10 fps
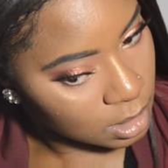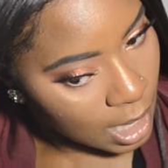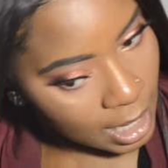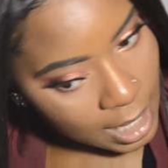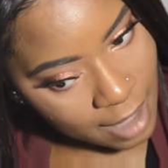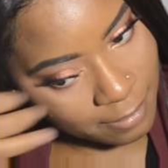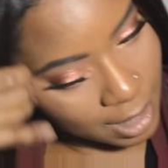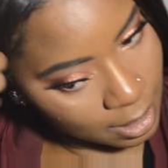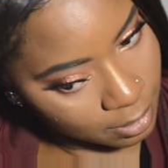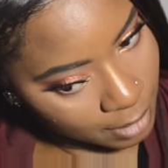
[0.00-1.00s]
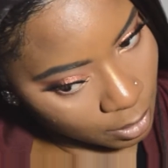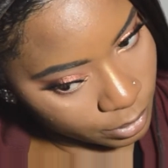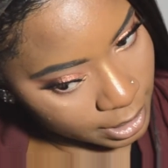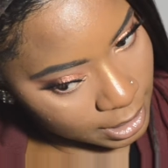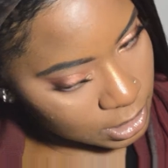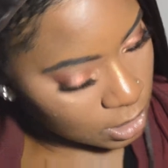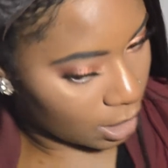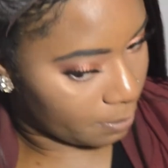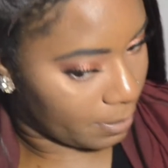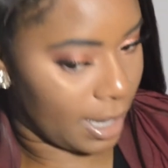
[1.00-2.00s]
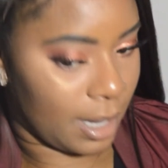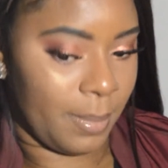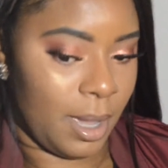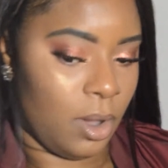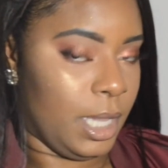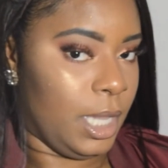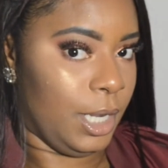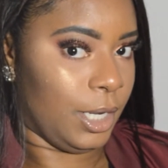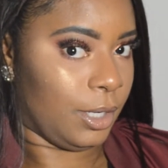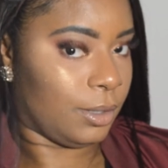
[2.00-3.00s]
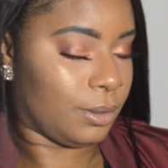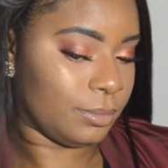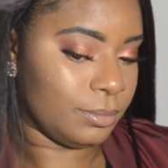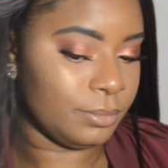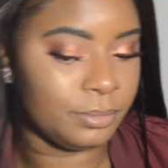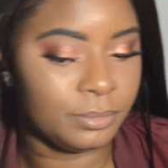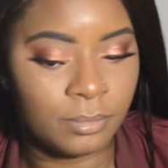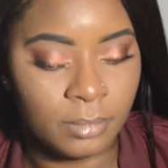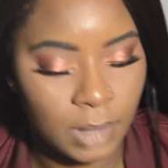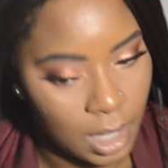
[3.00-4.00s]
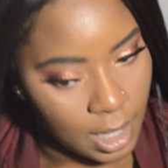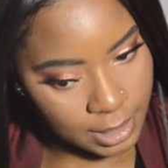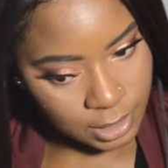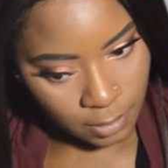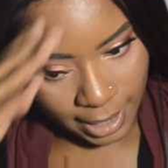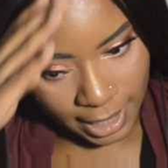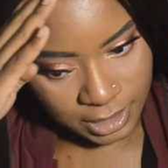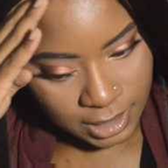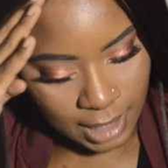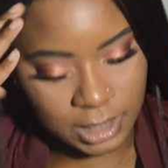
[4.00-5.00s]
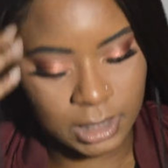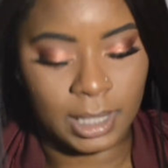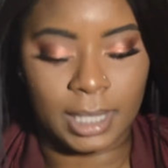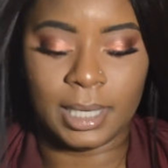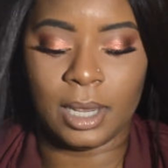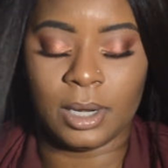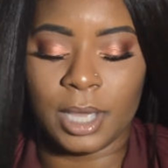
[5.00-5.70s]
I have my wig starting back about here. And so my edges, I just lay down.